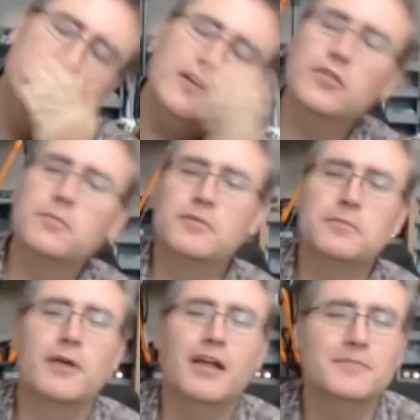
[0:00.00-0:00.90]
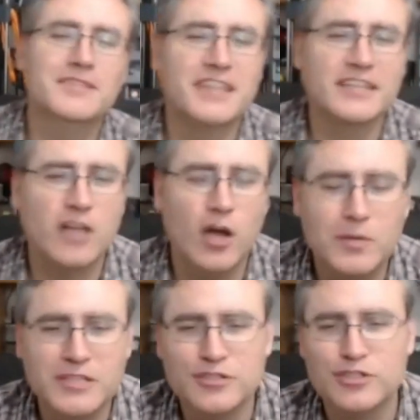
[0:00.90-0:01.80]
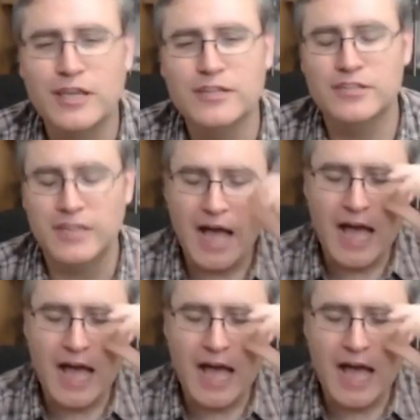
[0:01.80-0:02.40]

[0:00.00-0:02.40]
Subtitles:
you know, the problem is that's always changing.